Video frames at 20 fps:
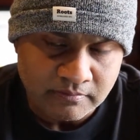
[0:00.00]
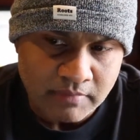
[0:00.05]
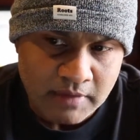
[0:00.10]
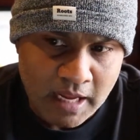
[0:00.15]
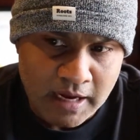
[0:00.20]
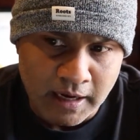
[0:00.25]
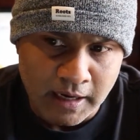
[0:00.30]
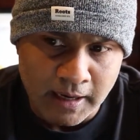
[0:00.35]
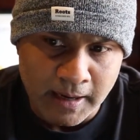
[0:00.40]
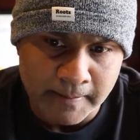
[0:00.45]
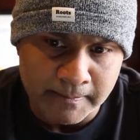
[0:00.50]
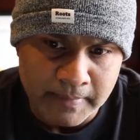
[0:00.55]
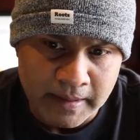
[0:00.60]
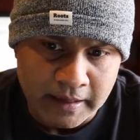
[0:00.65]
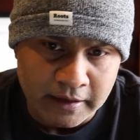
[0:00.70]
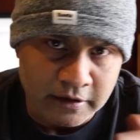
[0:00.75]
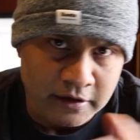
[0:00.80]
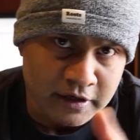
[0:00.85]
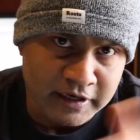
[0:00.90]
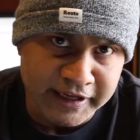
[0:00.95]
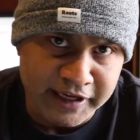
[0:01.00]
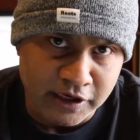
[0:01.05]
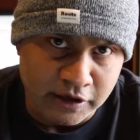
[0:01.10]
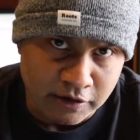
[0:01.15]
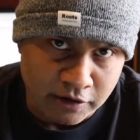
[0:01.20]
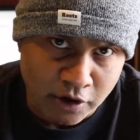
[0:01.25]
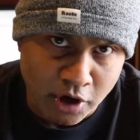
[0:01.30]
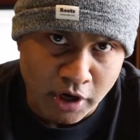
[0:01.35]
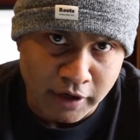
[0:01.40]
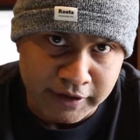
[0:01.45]

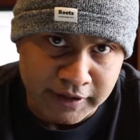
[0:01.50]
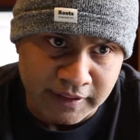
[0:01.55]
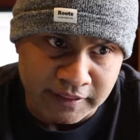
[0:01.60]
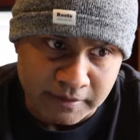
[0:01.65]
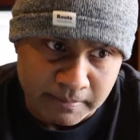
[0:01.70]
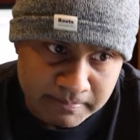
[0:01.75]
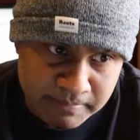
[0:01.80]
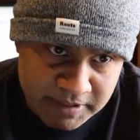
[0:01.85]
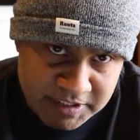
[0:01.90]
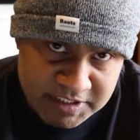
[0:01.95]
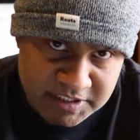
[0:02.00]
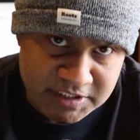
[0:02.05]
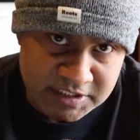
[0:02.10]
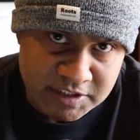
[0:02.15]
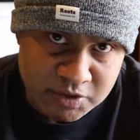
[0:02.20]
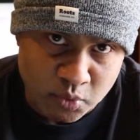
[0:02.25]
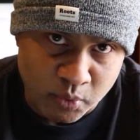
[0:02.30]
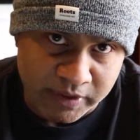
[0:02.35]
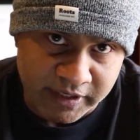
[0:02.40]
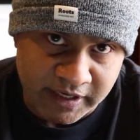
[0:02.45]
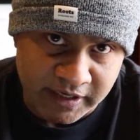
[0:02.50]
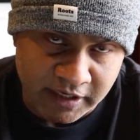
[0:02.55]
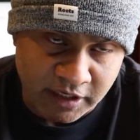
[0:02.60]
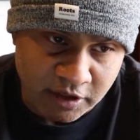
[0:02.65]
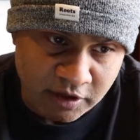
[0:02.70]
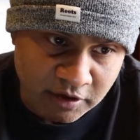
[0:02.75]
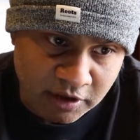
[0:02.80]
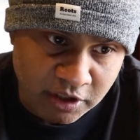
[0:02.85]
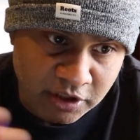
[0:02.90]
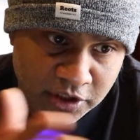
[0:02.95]
earlier on in the business, when I
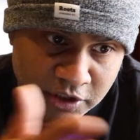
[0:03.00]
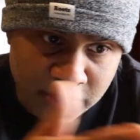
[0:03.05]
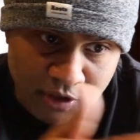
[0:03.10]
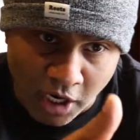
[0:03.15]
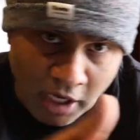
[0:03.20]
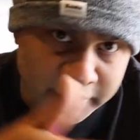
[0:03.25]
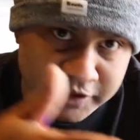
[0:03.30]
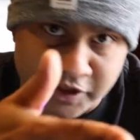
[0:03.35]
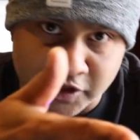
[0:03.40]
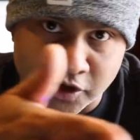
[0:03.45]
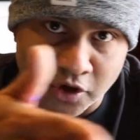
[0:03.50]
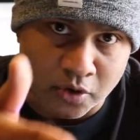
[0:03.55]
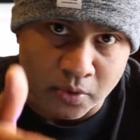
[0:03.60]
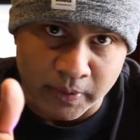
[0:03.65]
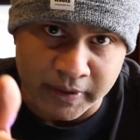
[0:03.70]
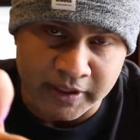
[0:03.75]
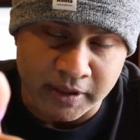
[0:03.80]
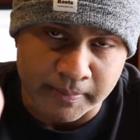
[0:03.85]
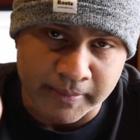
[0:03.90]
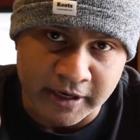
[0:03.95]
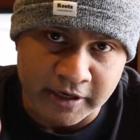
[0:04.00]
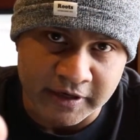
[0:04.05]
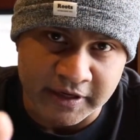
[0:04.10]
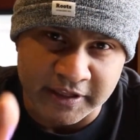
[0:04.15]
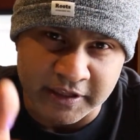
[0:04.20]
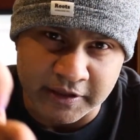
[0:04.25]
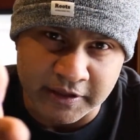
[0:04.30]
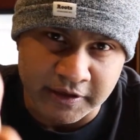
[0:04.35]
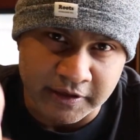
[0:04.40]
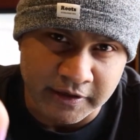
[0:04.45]
got going about
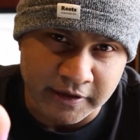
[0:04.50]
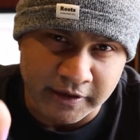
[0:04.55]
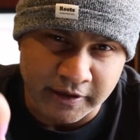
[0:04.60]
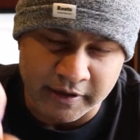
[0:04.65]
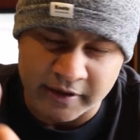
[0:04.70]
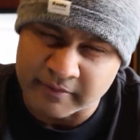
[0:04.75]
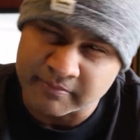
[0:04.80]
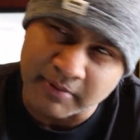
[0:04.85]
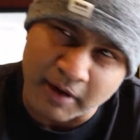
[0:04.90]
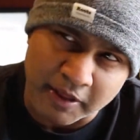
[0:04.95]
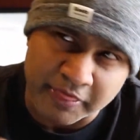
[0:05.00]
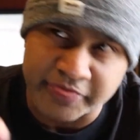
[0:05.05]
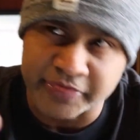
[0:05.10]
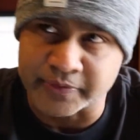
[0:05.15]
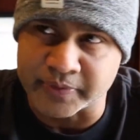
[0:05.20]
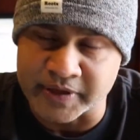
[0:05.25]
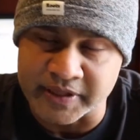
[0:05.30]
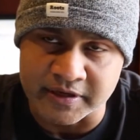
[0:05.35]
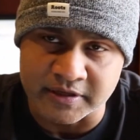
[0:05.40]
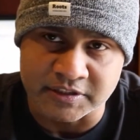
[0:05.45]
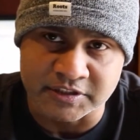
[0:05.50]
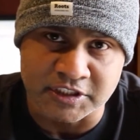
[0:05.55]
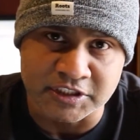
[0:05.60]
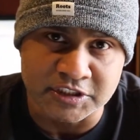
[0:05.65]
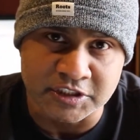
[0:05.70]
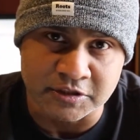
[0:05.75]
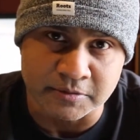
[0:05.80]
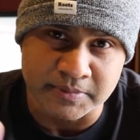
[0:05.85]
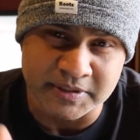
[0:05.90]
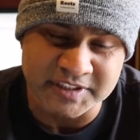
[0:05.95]
3 years
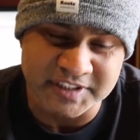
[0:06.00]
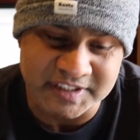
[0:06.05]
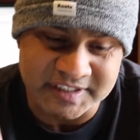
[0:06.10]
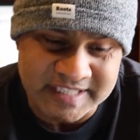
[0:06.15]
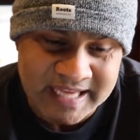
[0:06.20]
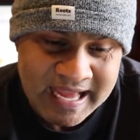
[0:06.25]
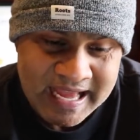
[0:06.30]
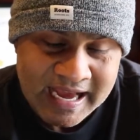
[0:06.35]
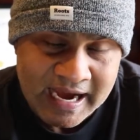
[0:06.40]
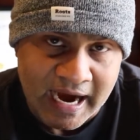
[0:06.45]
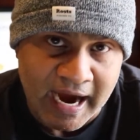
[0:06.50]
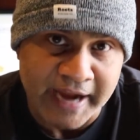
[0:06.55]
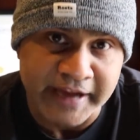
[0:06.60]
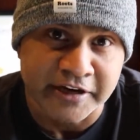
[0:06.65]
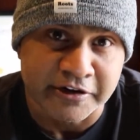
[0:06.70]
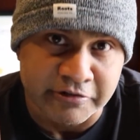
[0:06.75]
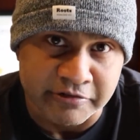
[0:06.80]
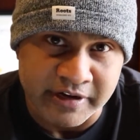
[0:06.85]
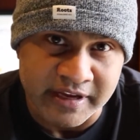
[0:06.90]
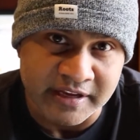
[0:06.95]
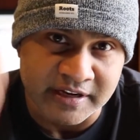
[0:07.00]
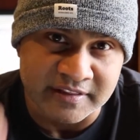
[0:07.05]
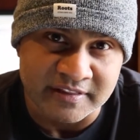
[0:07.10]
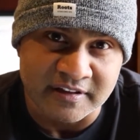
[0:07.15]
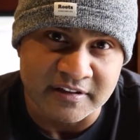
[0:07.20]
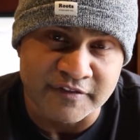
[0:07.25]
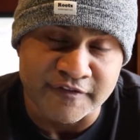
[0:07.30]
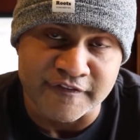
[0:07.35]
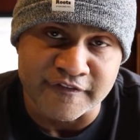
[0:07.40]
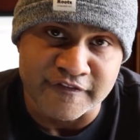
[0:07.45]
into the business, I created
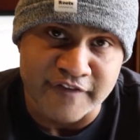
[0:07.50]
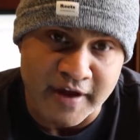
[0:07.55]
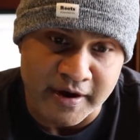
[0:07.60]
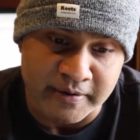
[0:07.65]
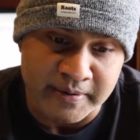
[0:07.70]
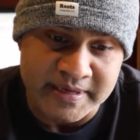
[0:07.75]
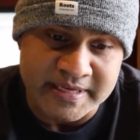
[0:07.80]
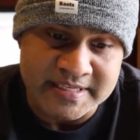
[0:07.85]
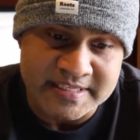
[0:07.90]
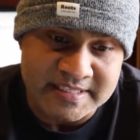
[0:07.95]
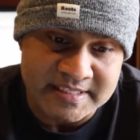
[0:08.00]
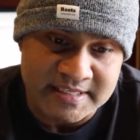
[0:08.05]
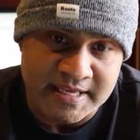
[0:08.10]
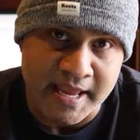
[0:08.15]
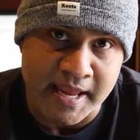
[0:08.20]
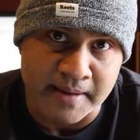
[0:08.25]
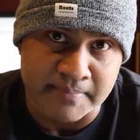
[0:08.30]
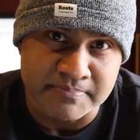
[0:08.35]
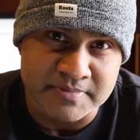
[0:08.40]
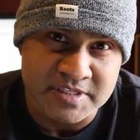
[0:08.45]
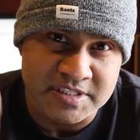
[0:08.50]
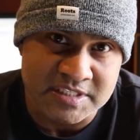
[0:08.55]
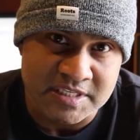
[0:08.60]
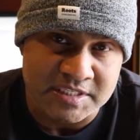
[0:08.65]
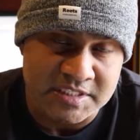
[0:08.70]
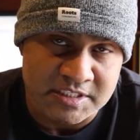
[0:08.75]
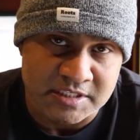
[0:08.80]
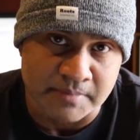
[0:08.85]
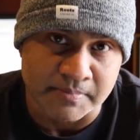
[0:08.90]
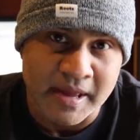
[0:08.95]
this very same
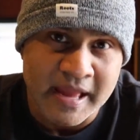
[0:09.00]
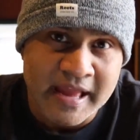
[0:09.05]
system,